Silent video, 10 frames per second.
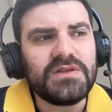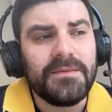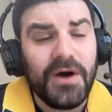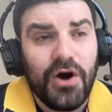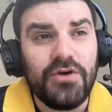
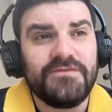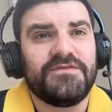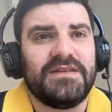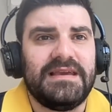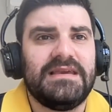But
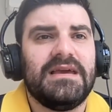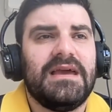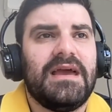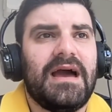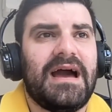hopefully,
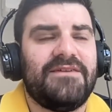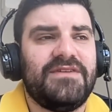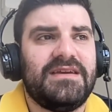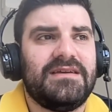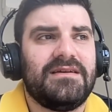
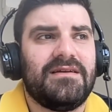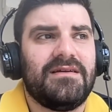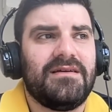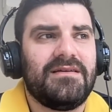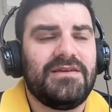having
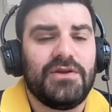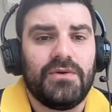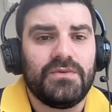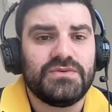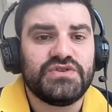you
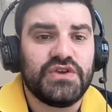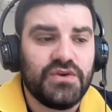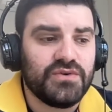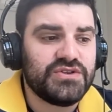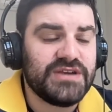know,
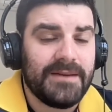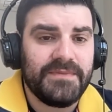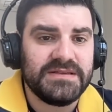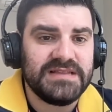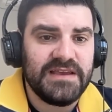secure
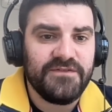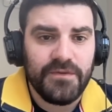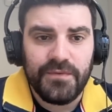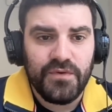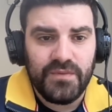Champions League
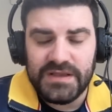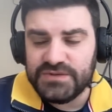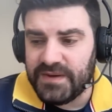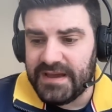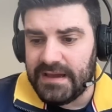football,
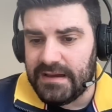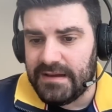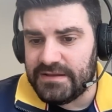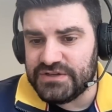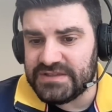which we're
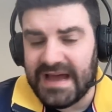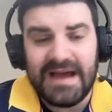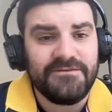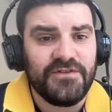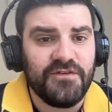just a
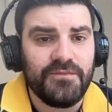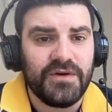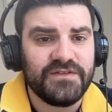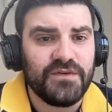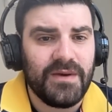handful of
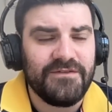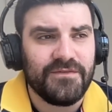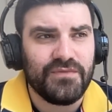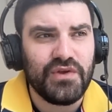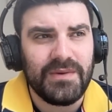points away
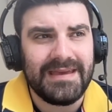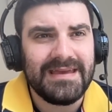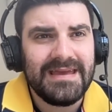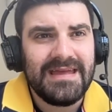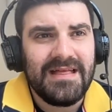from doing,
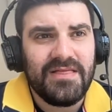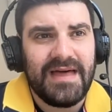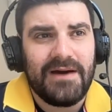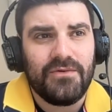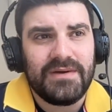
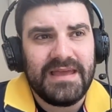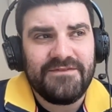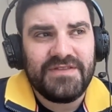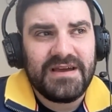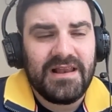that will
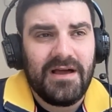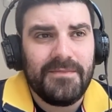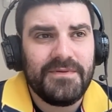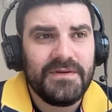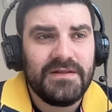give the
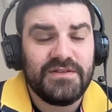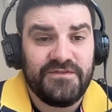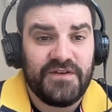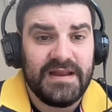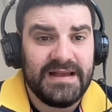club the
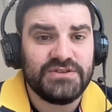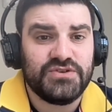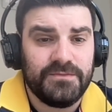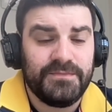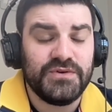
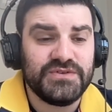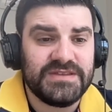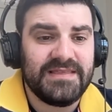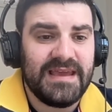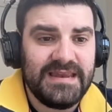financial boost
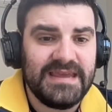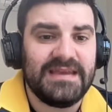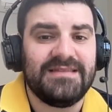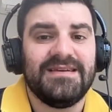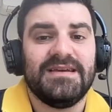that they
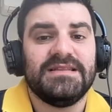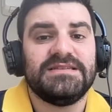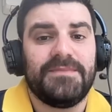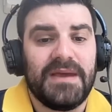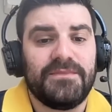need
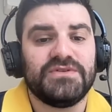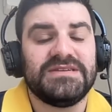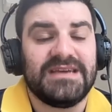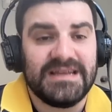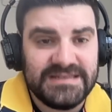to be able
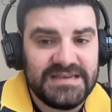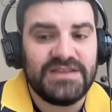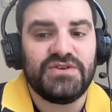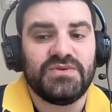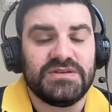to
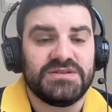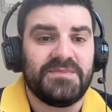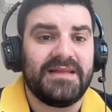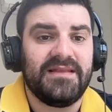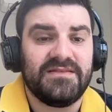continue to
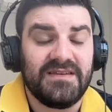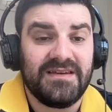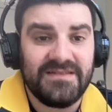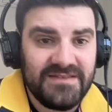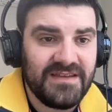spend and to
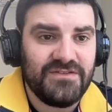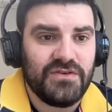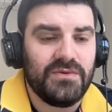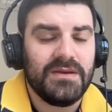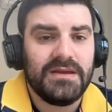
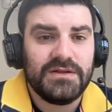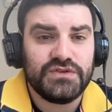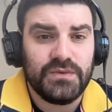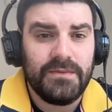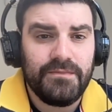continue
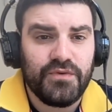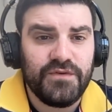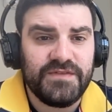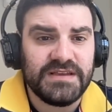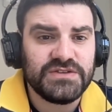to
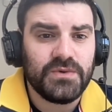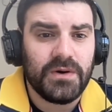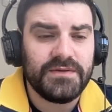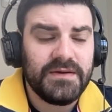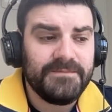improve this
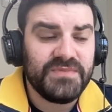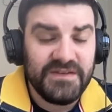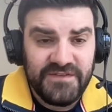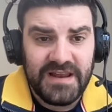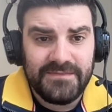squad,
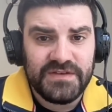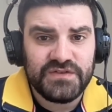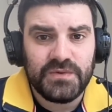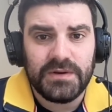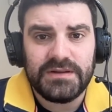develop this
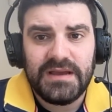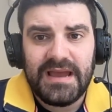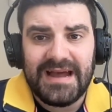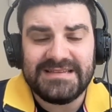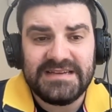squad,
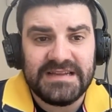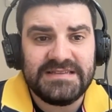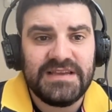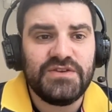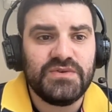and to
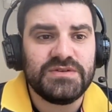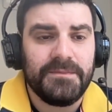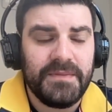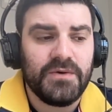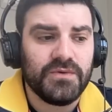continue to
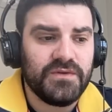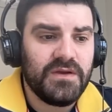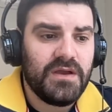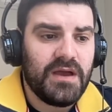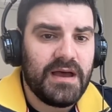build
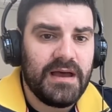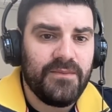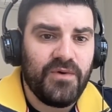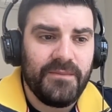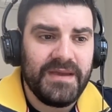uh,
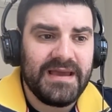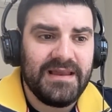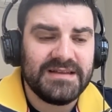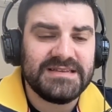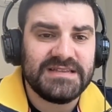what Mikel
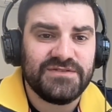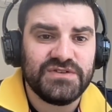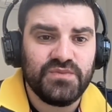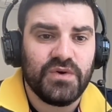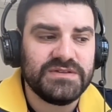Arteta
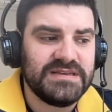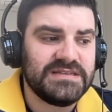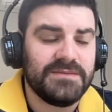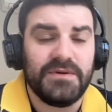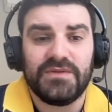is wanting
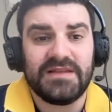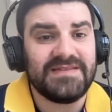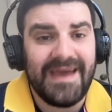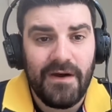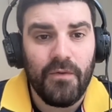to build and
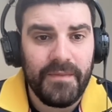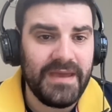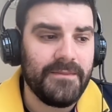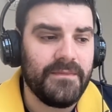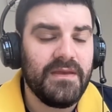to help
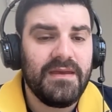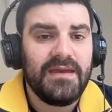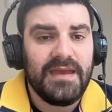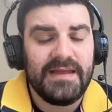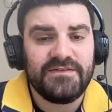him
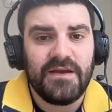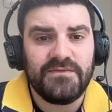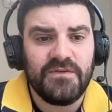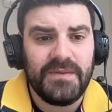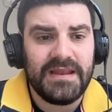in
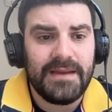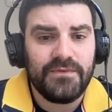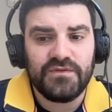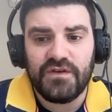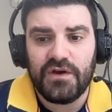terms of being
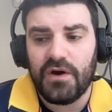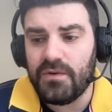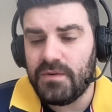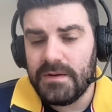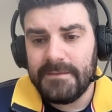able to
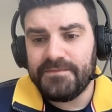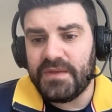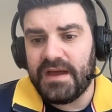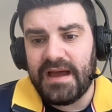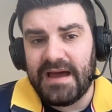go
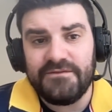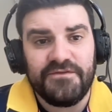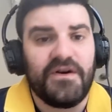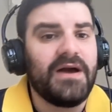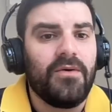uh, and
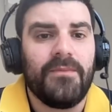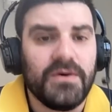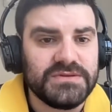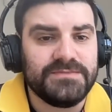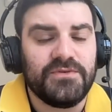fight on
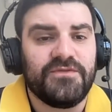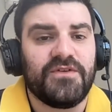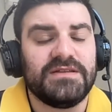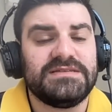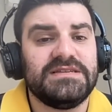multiple
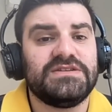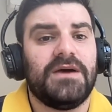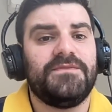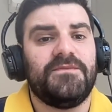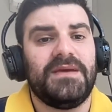fronts in
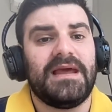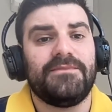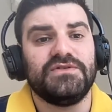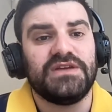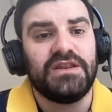terms of being
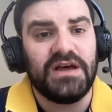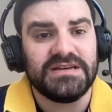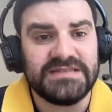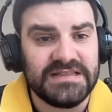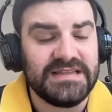able to
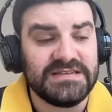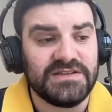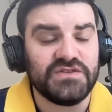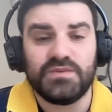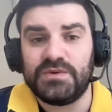last the
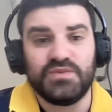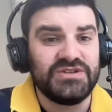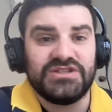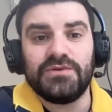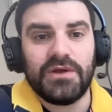distance, which we
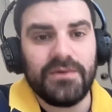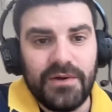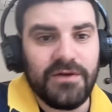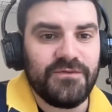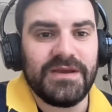still don't
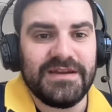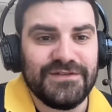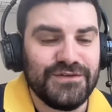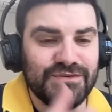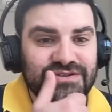know if we can
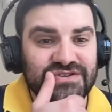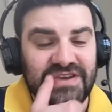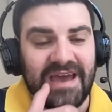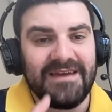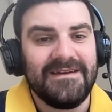do just
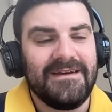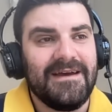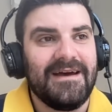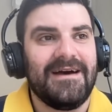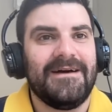yet
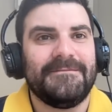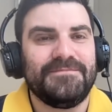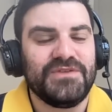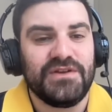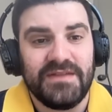
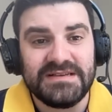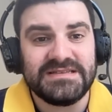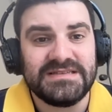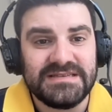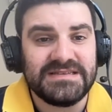um, you know, there's
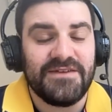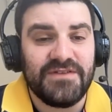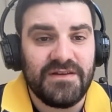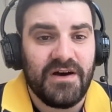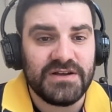
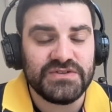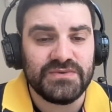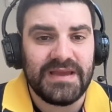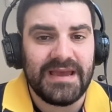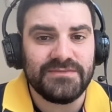seven
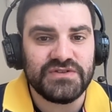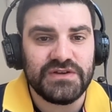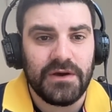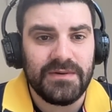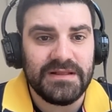Arsenal games to
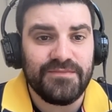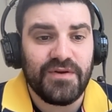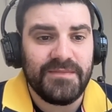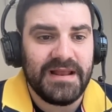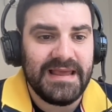go in the
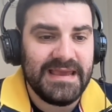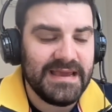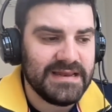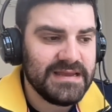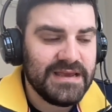Premier League,
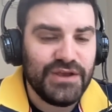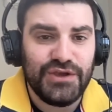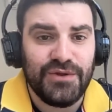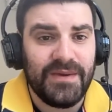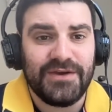and
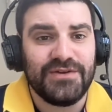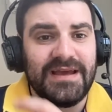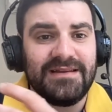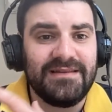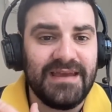you know it could
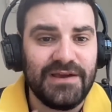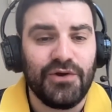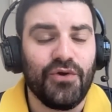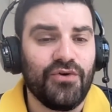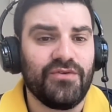end in
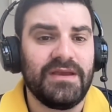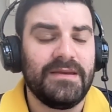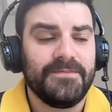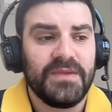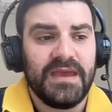glory.
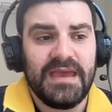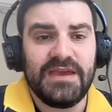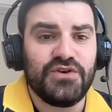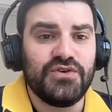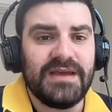
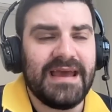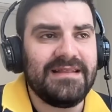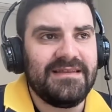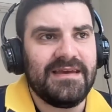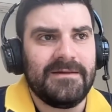It could
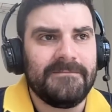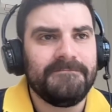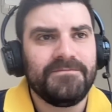end in